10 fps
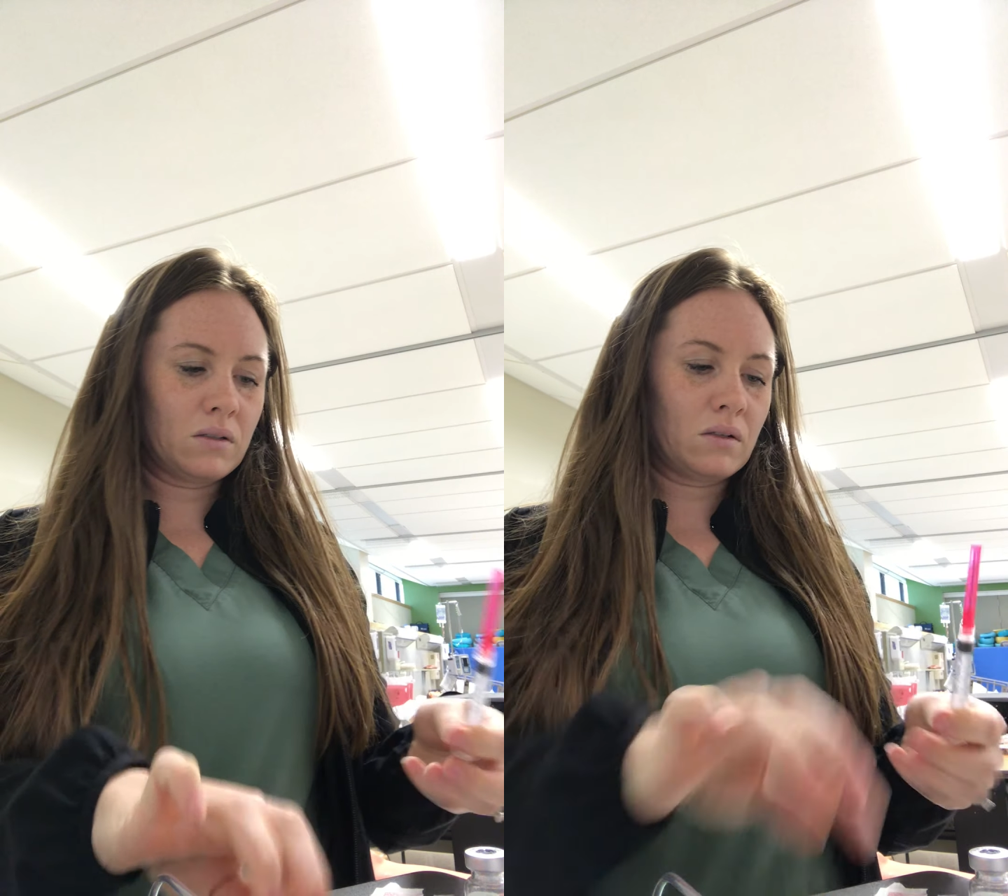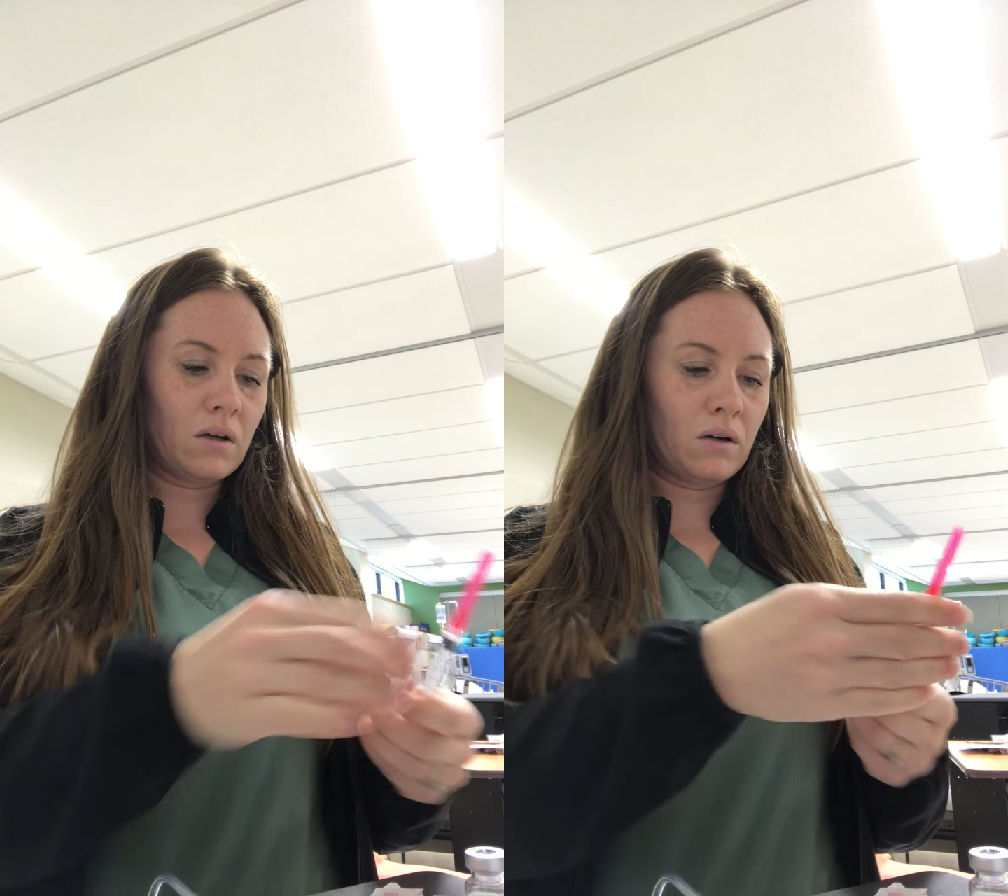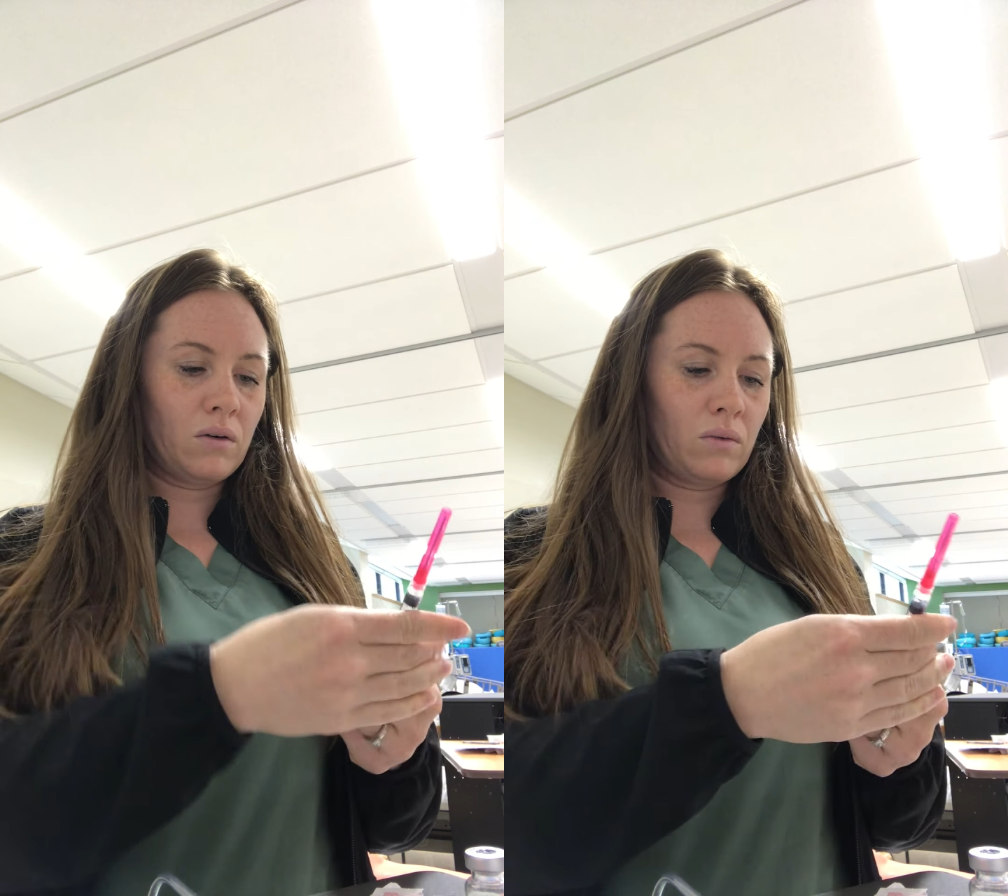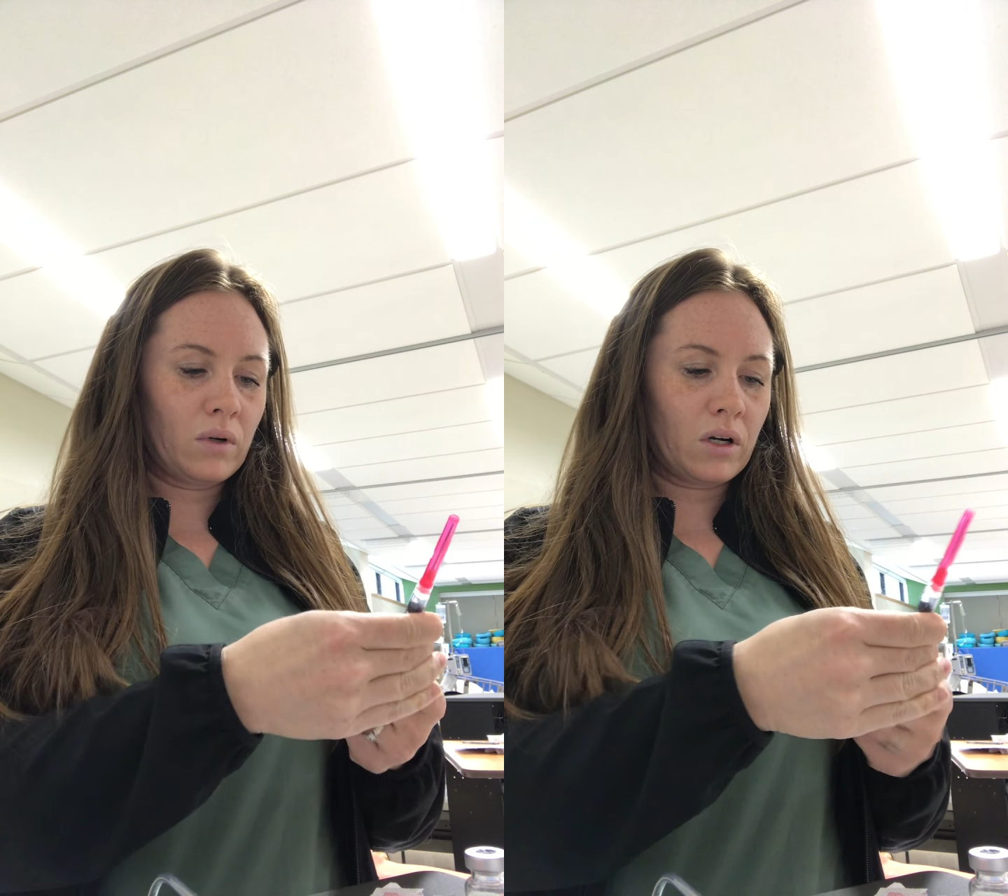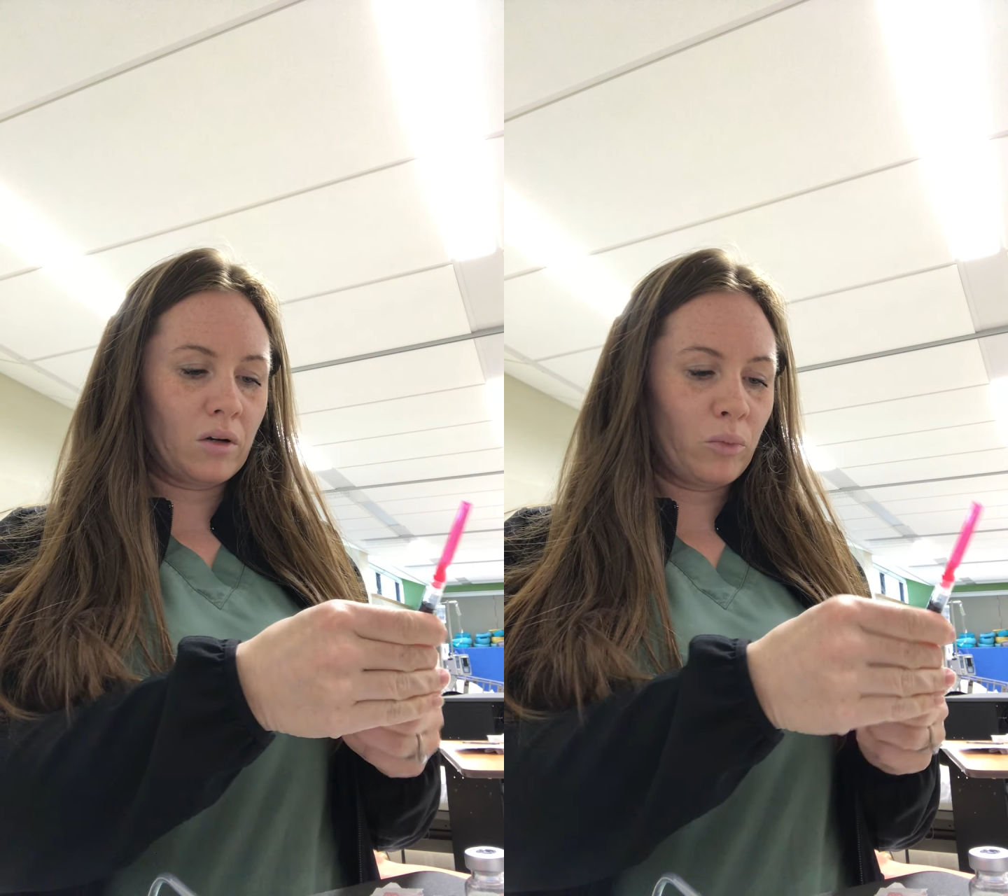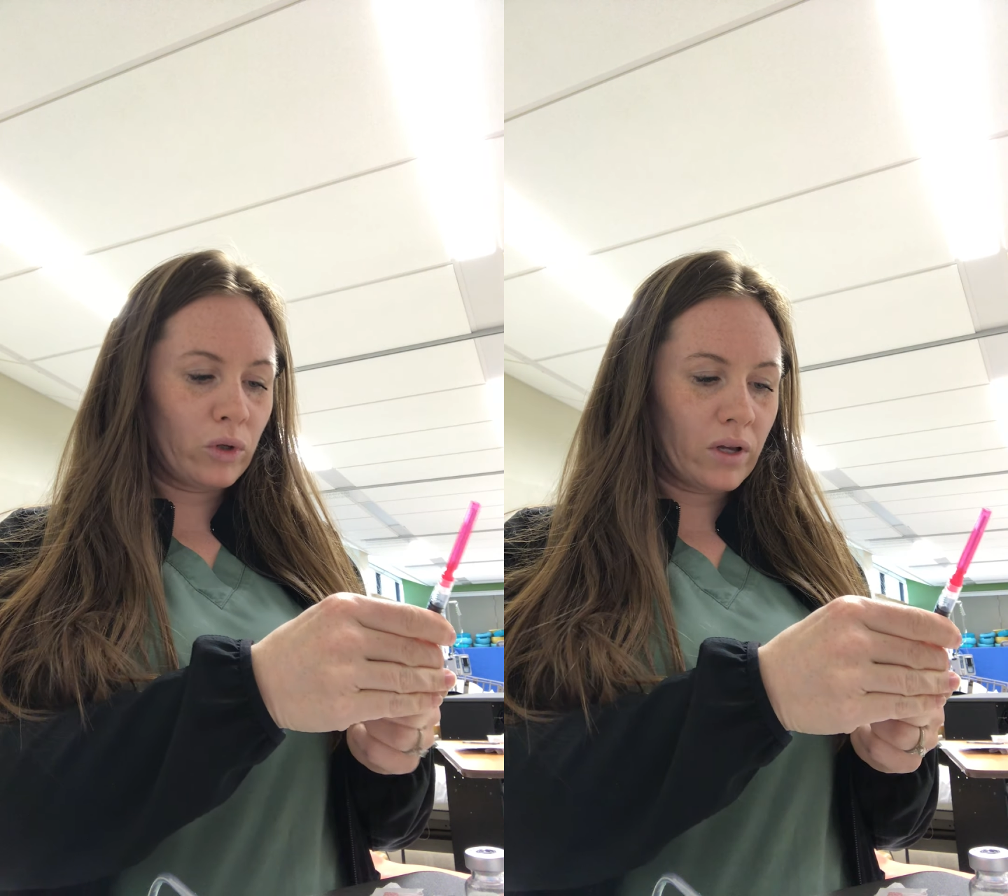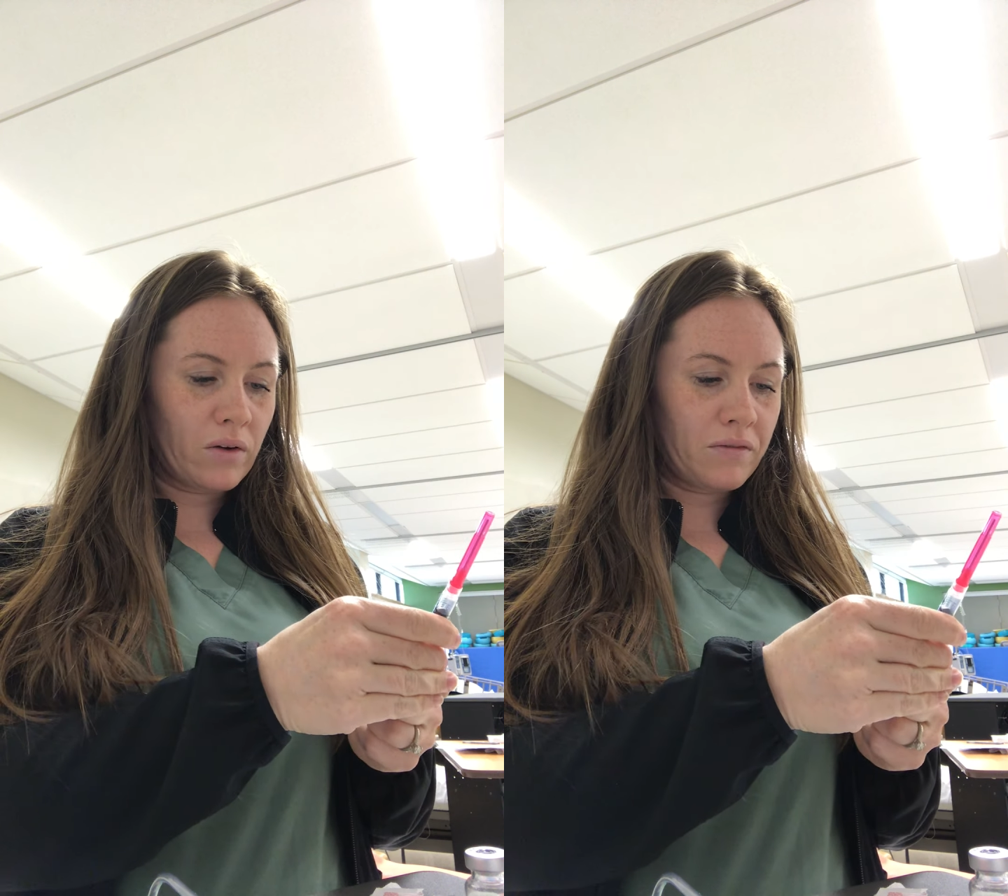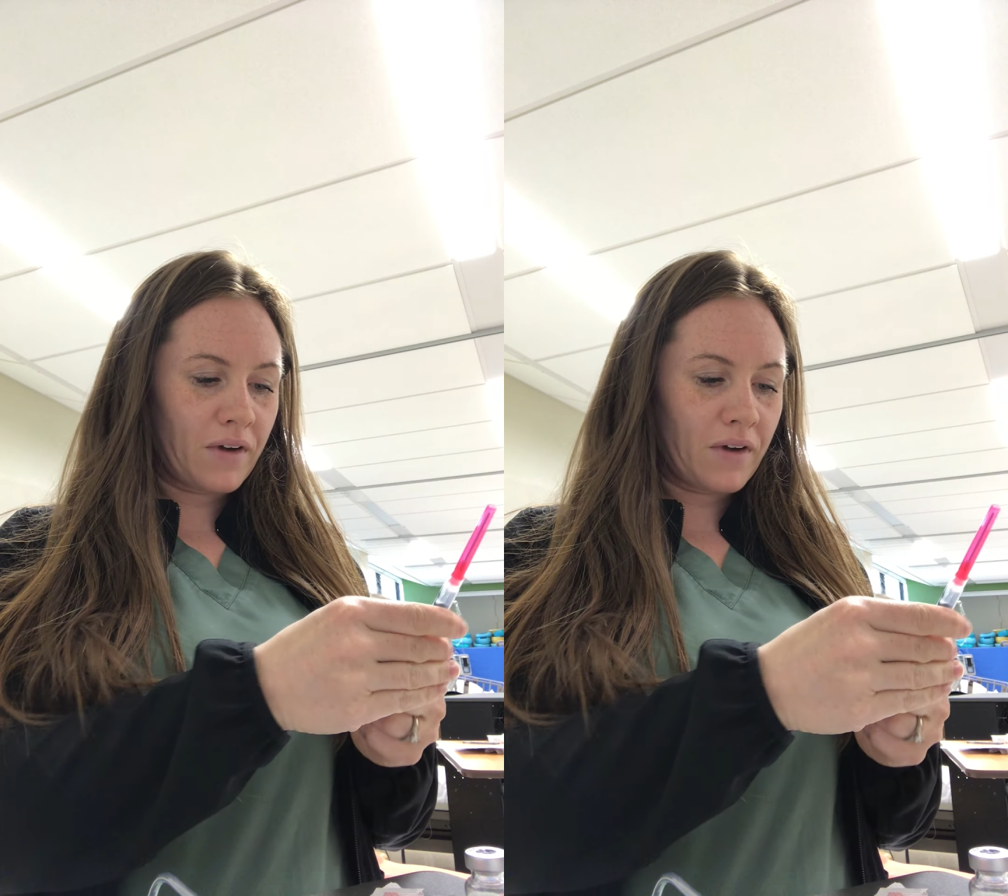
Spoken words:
So we're going to pull out